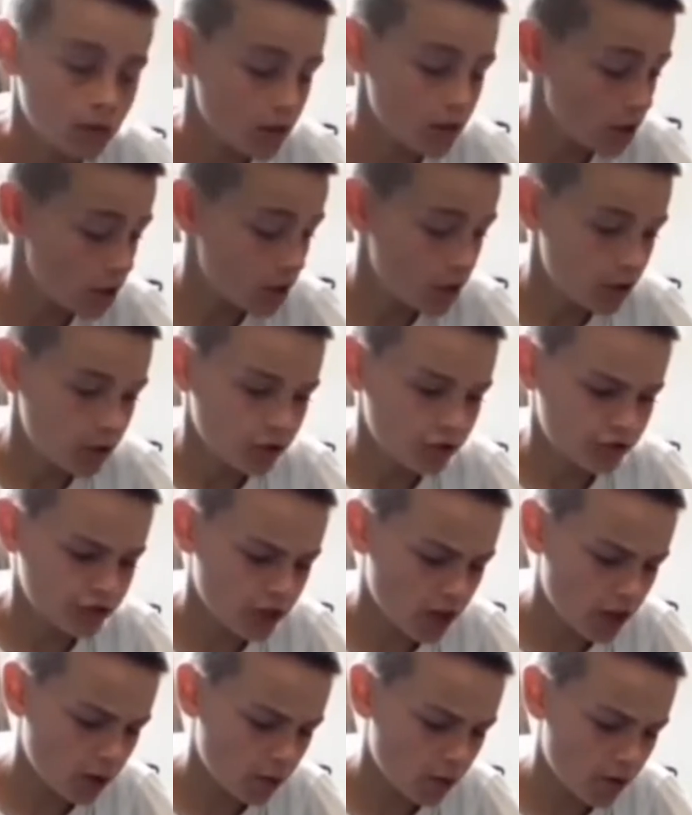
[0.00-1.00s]

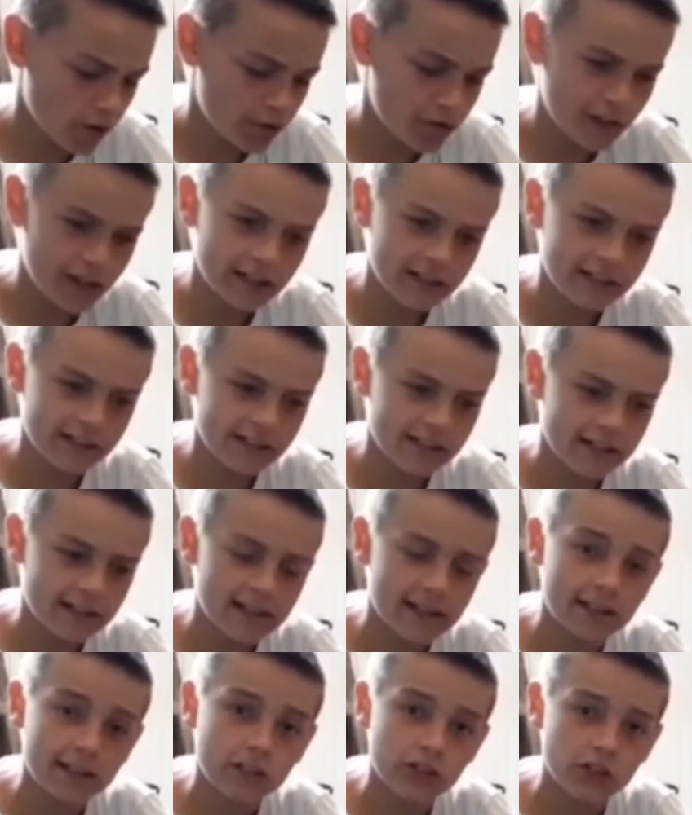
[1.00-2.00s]
So this
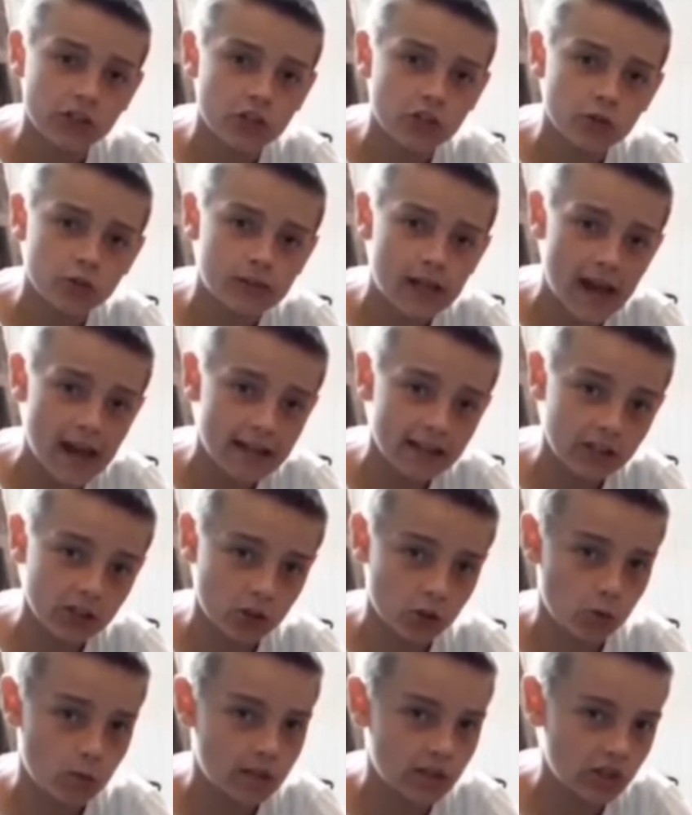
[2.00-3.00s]
is the new desk
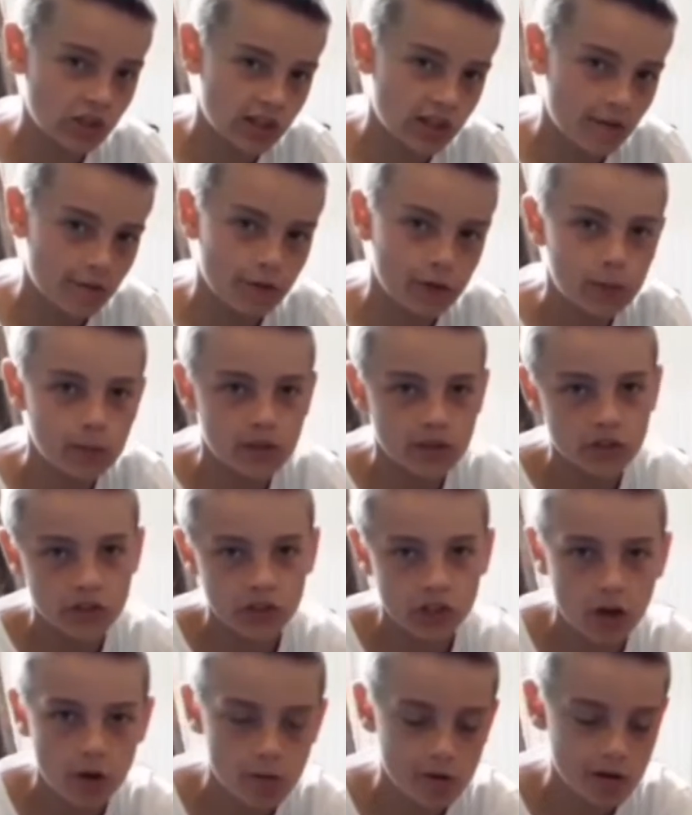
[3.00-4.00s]
which the amphibians are
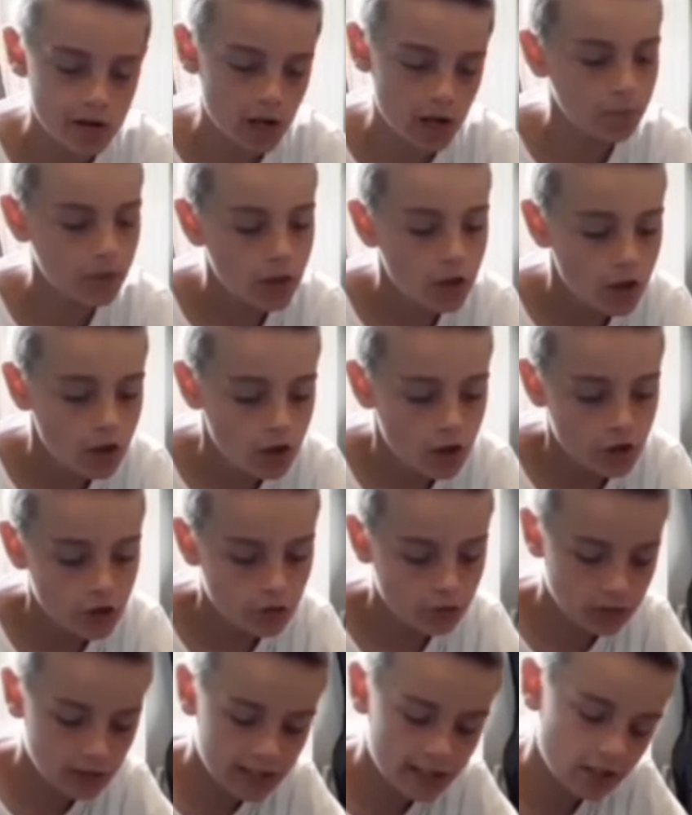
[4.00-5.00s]
going on. The
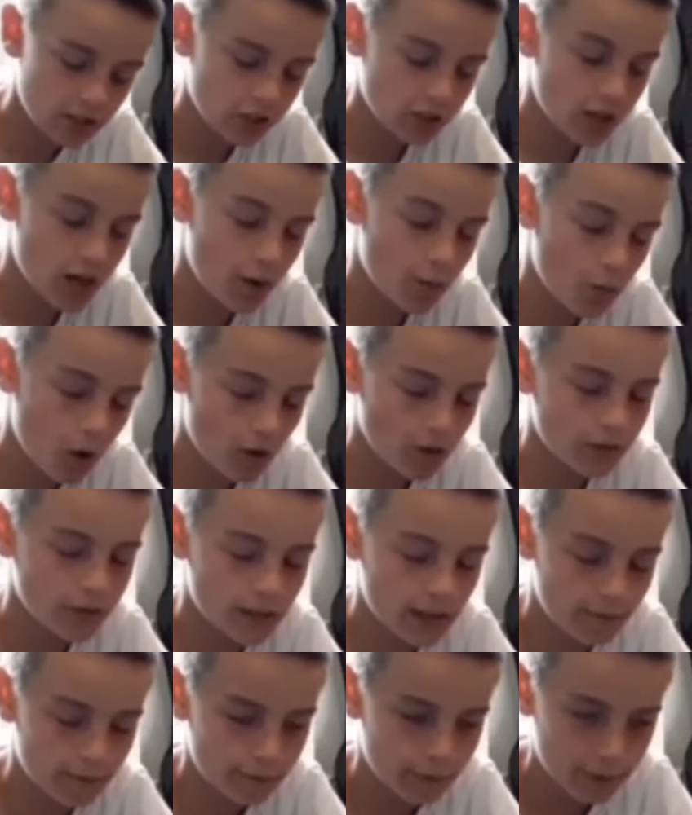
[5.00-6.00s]
reason I want the
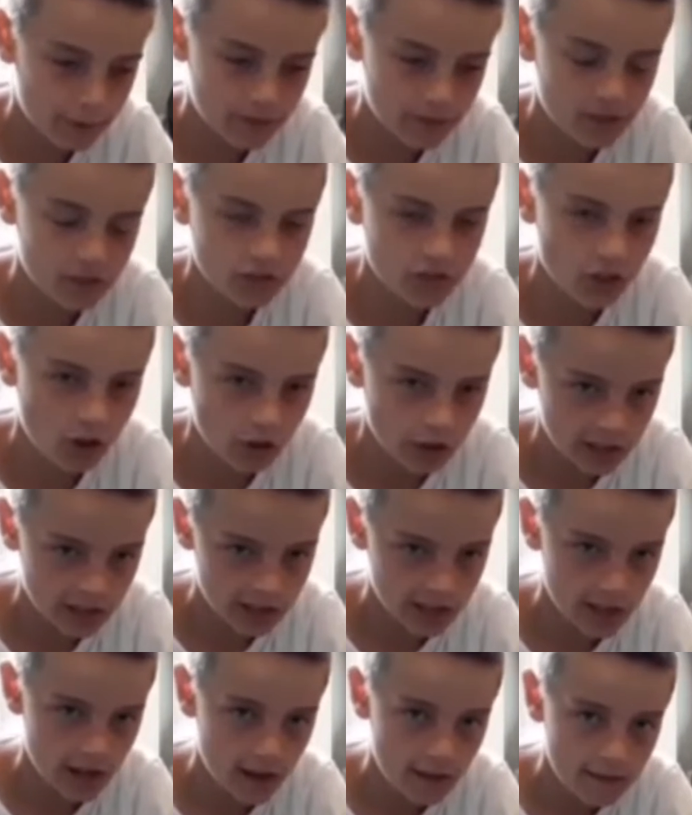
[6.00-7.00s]
amphibians on
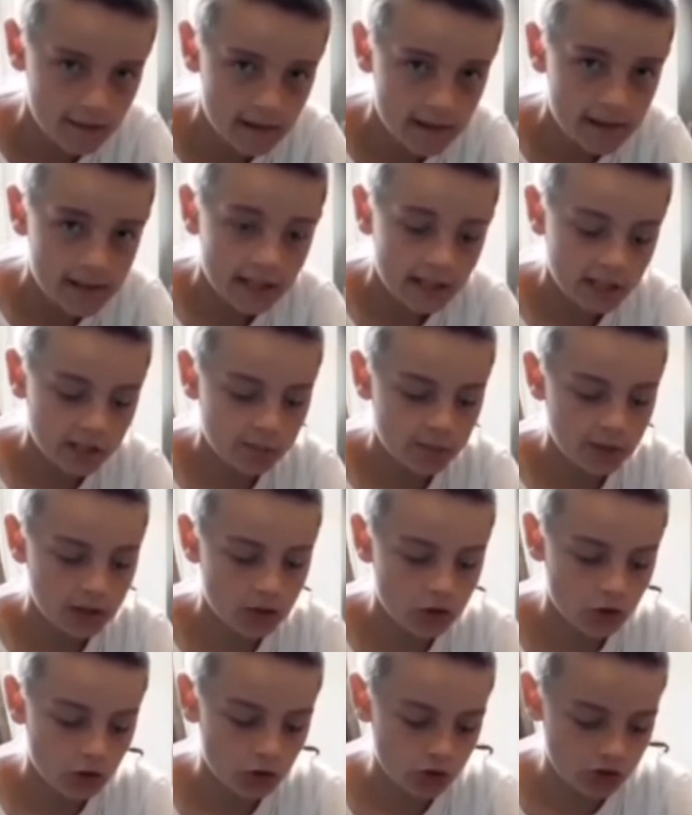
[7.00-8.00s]
here is
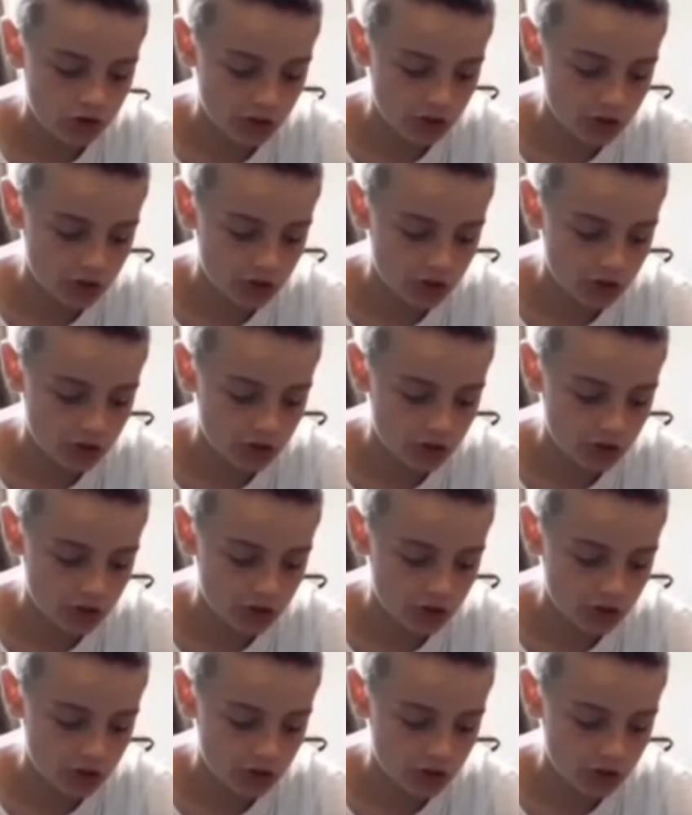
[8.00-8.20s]
because